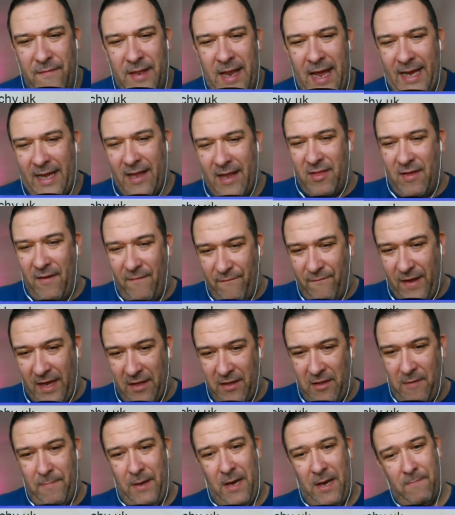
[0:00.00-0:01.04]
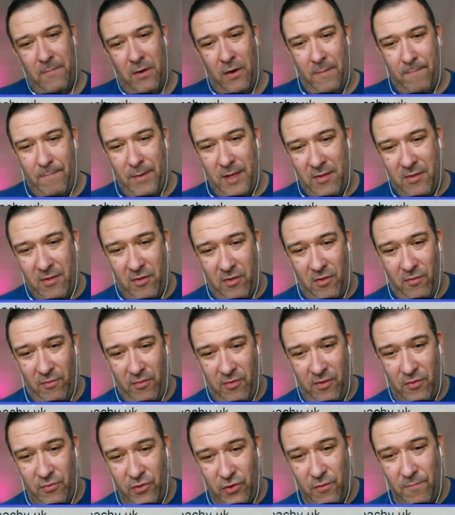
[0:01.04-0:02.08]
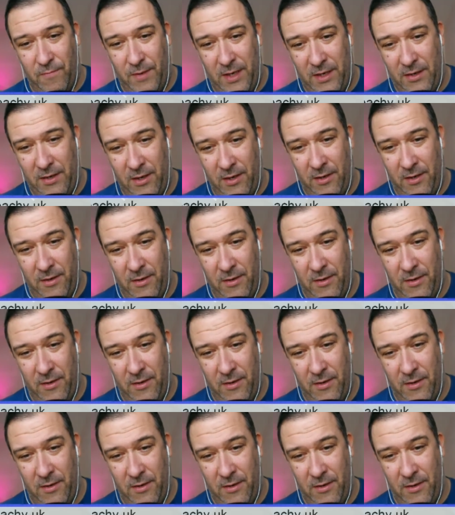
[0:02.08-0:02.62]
negative things about my business on social media,